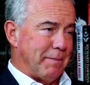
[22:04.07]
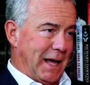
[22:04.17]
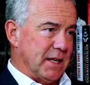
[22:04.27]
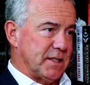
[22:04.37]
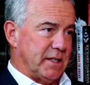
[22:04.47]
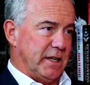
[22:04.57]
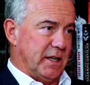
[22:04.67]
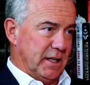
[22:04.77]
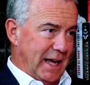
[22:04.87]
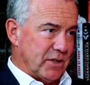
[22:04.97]

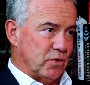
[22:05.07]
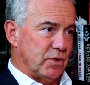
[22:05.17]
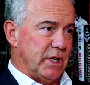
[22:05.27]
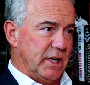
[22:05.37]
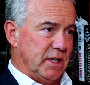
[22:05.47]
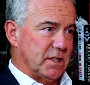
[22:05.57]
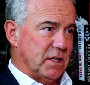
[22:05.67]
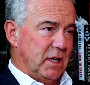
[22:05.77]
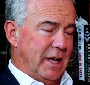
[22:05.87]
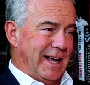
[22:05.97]
Palestinian casualties,
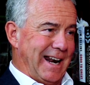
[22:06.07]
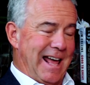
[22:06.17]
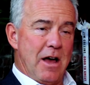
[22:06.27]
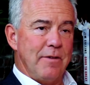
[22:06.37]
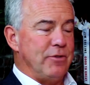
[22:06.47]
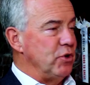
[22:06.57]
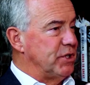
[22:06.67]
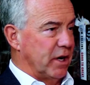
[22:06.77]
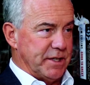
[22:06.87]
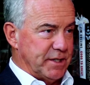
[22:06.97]
and however you
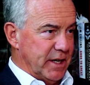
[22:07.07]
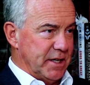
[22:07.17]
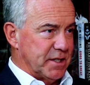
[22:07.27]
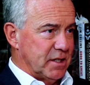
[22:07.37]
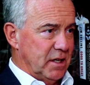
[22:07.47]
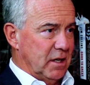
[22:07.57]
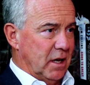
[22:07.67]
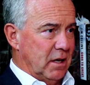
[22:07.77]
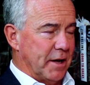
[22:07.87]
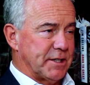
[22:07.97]
dice it,
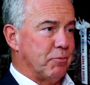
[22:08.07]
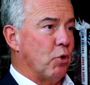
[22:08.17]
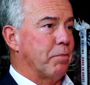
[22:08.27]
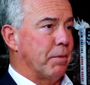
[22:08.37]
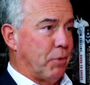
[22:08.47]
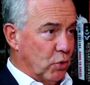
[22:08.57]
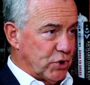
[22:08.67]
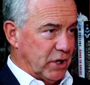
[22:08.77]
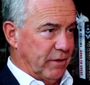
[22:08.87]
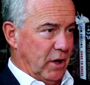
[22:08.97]
a small
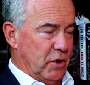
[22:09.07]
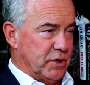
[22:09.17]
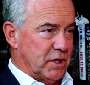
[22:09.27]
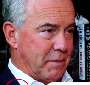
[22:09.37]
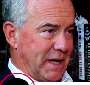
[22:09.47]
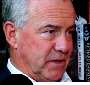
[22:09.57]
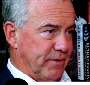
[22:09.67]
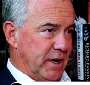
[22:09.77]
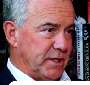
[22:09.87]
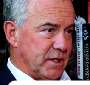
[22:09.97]
proportion of those Hamas
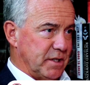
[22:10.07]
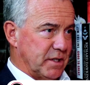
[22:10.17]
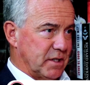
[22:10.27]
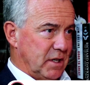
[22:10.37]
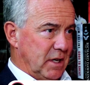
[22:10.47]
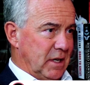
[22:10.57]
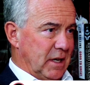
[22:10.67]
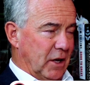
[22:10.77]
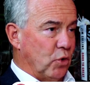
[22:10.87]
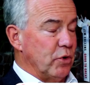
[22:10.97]
fighters,
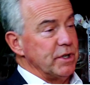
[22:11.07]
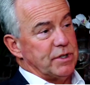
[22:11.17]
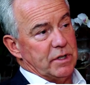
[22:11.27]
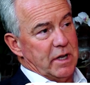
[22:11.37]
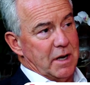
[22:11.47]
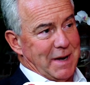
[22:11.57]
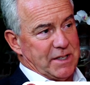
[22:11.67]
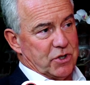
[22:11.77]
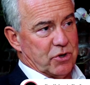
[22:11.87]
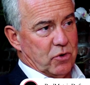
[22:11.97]
according to the
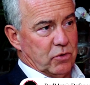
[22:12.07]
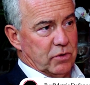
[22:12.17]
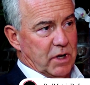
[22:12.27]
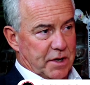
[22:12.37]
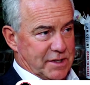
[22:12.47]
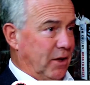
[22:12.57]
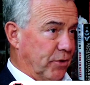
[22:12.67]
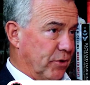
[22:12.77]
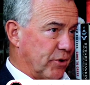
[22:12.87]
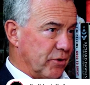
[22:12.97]
Hamas-controlled Gaza
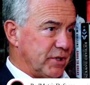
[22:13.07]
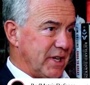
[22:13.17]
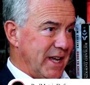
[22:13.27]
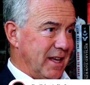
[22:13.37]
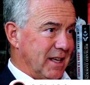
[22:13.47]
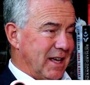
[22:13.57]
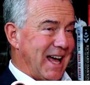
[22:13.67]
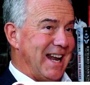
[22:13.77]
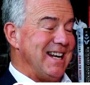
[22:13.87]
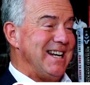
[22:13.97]
Health Authority,
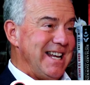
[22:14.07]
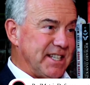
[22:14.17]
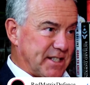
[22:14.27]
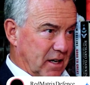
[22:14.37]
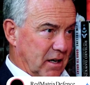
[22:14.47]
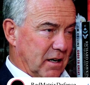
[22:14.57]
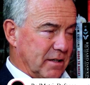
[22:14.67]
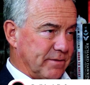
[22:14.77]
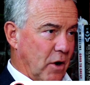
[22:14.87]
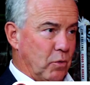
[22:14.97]
at least a
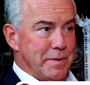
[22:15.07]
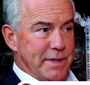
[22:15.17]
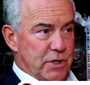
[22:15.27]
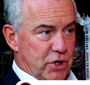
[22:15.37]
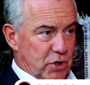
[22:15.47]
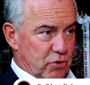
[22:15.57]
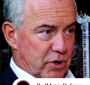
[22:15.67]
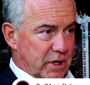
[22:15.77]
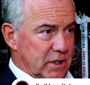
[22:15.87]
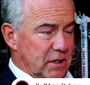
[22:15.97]
half are women and
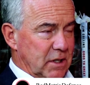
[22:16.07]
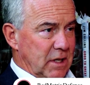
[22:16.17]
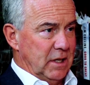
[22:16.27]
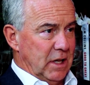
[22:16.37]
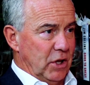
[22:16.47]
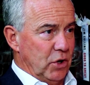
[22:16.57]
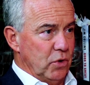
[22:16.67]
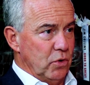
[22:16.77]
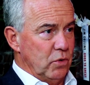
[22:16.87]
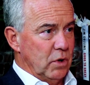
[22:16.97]
children
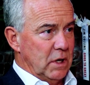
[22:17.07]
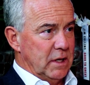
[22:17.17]
who